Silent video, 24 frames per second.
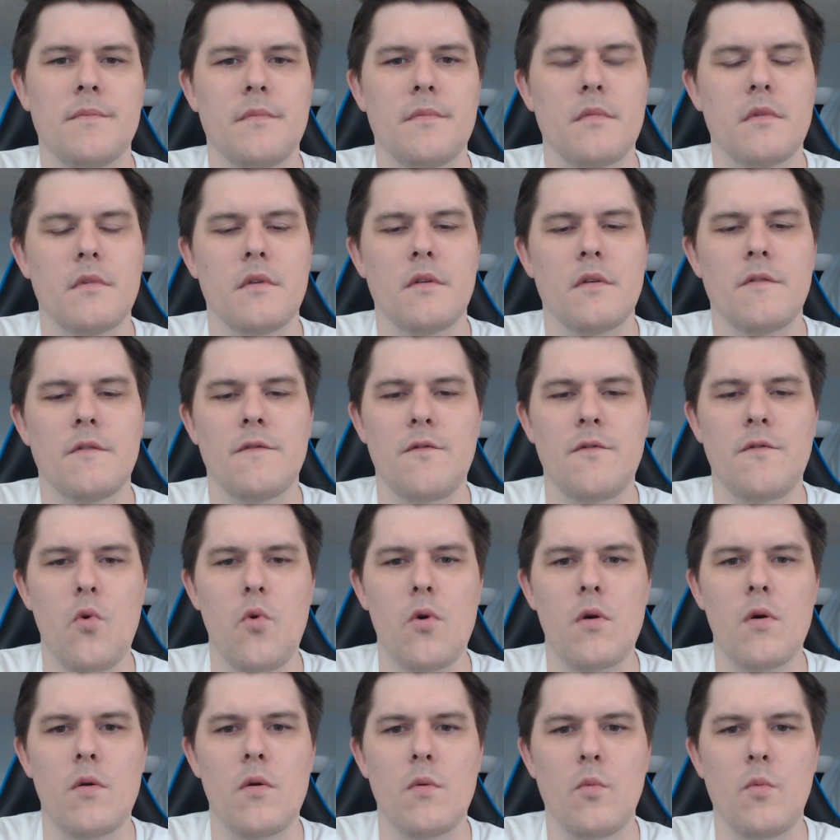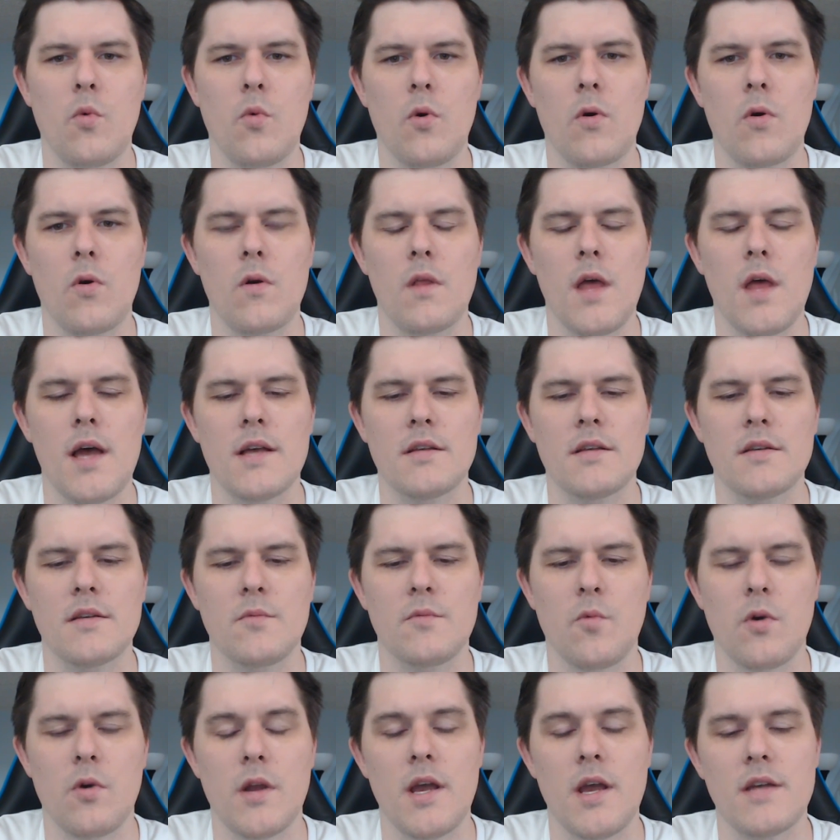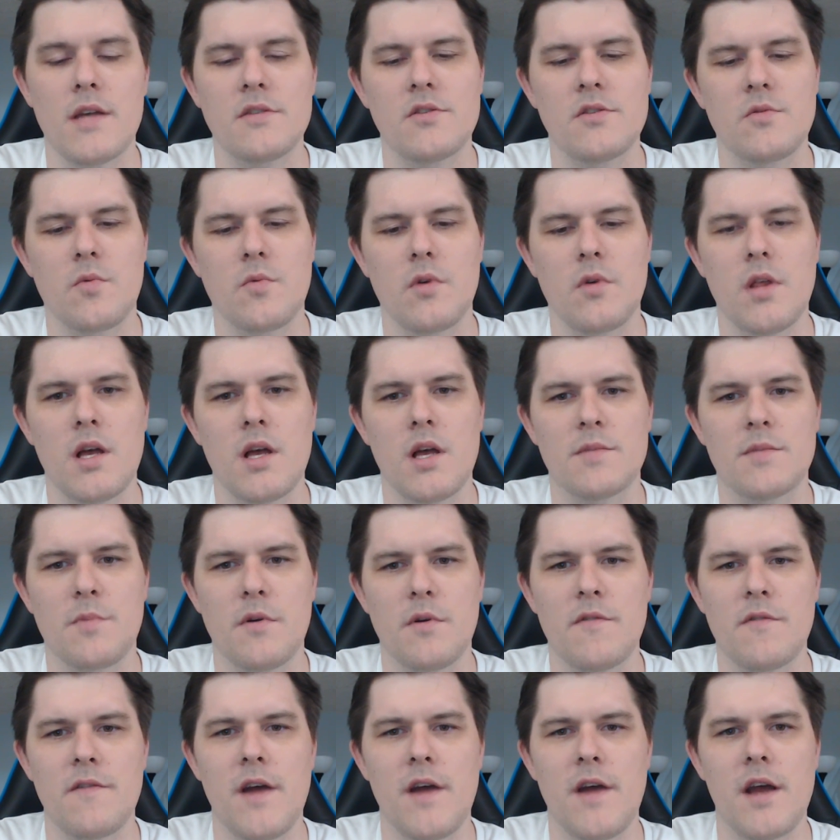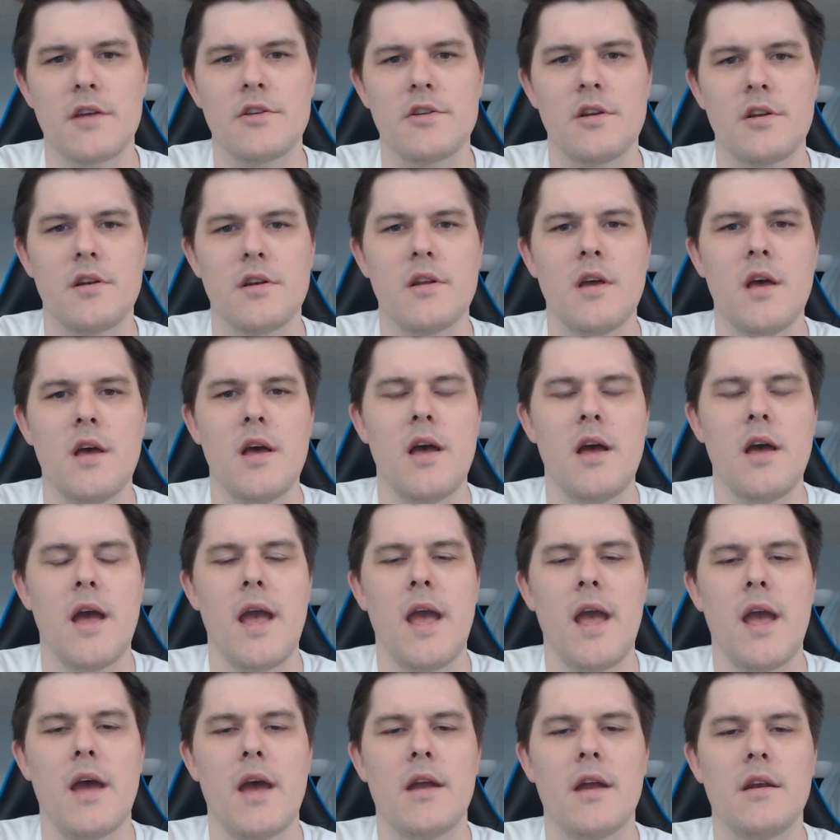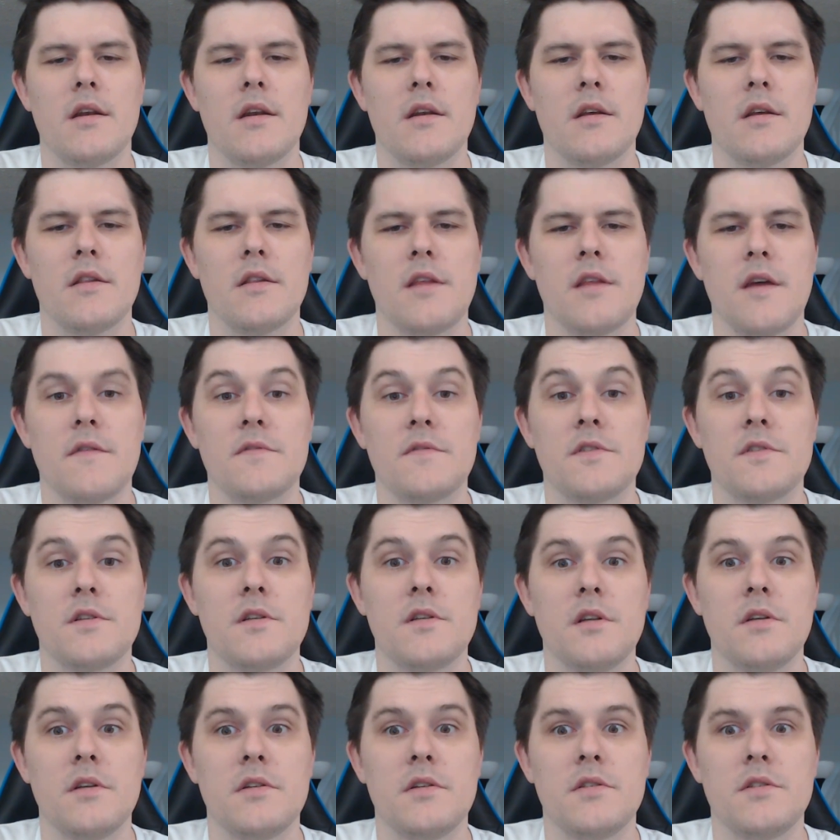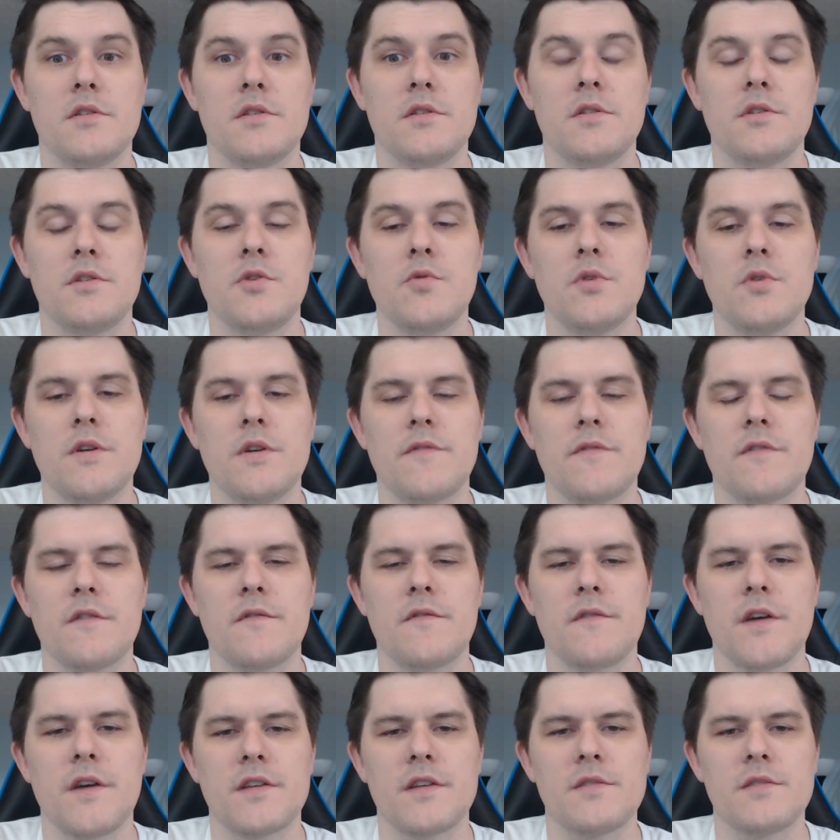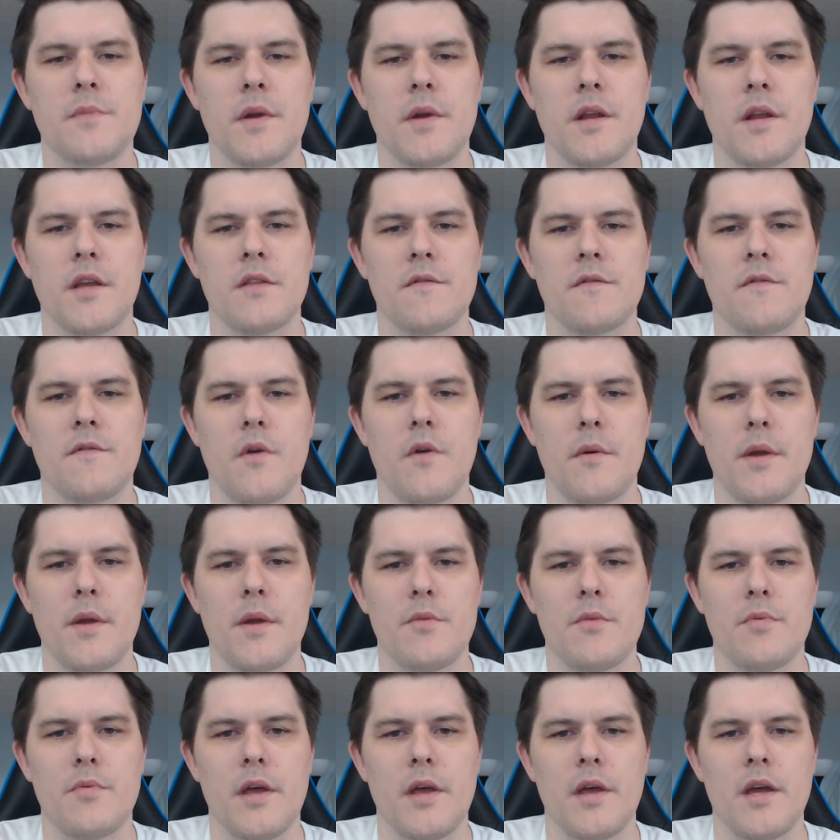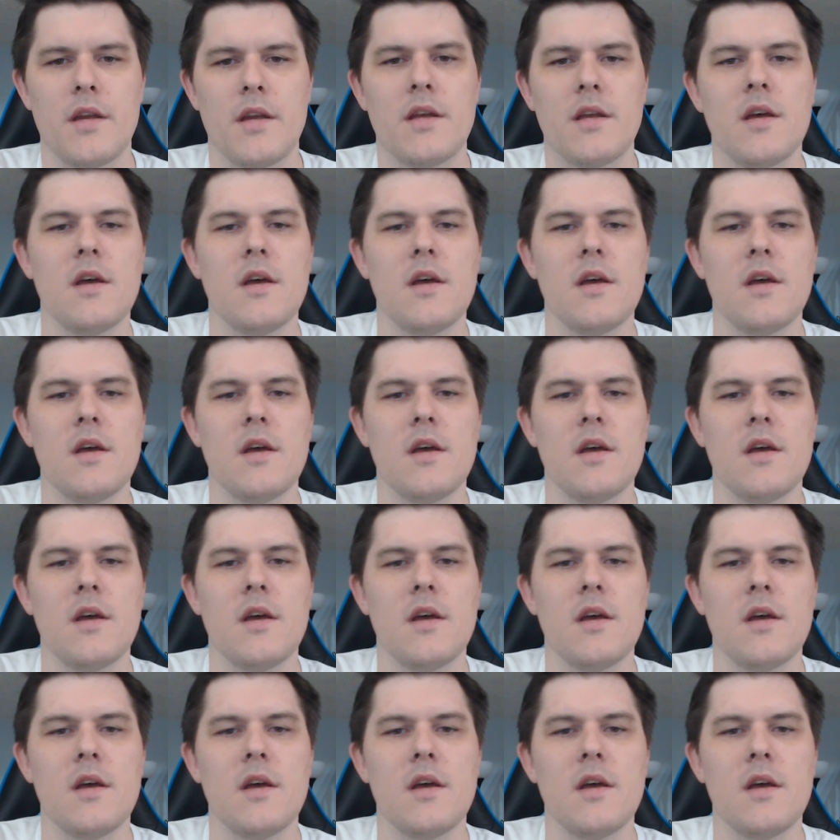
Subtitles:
4 warcasters or warlocks per faction, and they have 2 different effects depending on the format you play in.